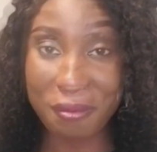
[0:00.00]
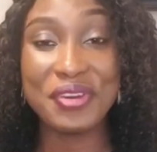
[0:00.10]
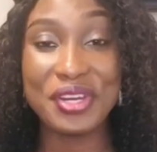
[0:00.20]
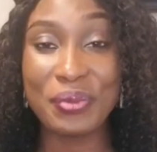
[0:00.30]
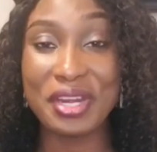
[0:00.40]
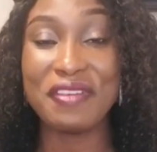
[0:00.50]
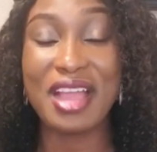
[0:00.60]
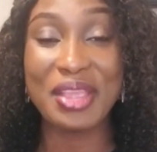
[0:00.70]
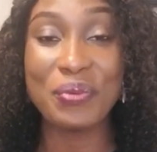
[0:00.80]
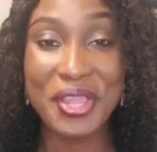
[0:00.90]
Every day whenever
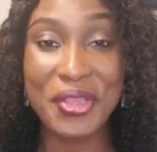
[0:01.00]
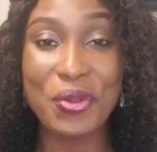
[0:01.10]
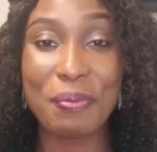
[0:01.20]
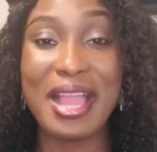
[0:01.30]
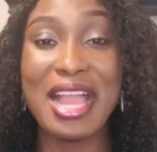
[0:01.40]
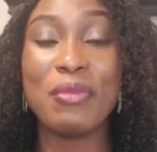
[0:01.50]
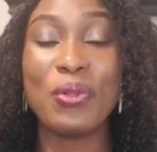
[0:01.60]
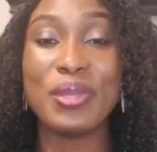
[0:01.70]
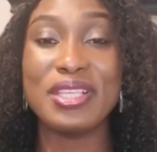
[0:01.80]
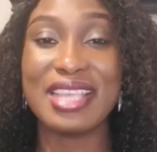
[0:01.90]
I wake up, I am
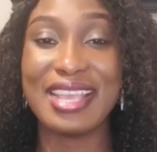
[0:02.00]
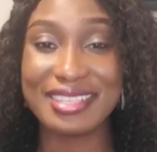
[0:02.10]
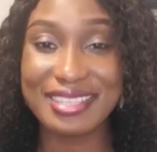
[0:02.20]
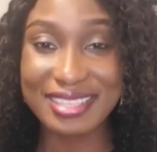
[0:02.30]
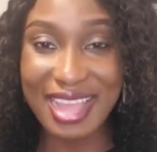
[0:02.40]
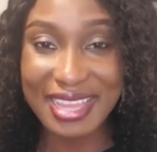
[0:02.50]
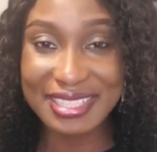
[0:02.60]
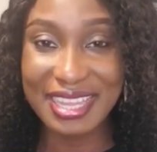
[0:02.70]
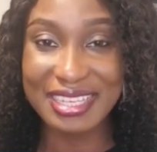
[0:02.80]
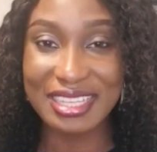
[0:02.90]
always
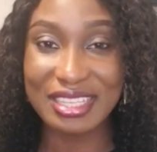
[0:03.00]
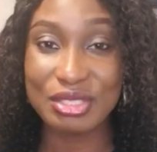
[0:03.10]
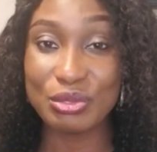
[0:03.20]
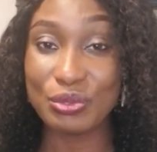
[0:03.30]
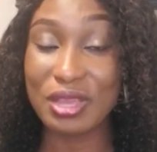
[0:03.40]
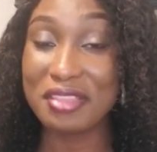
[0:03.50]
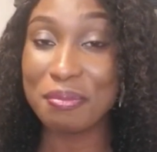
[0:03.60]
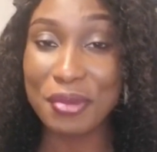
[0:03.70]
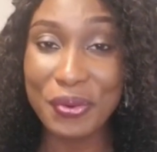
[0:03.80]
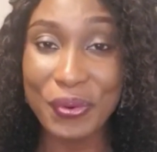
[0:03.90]
excited to look at
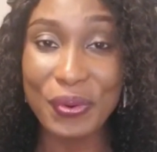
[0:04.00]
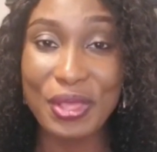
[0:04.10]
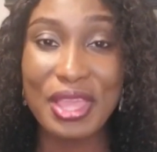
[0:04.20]
the mirror,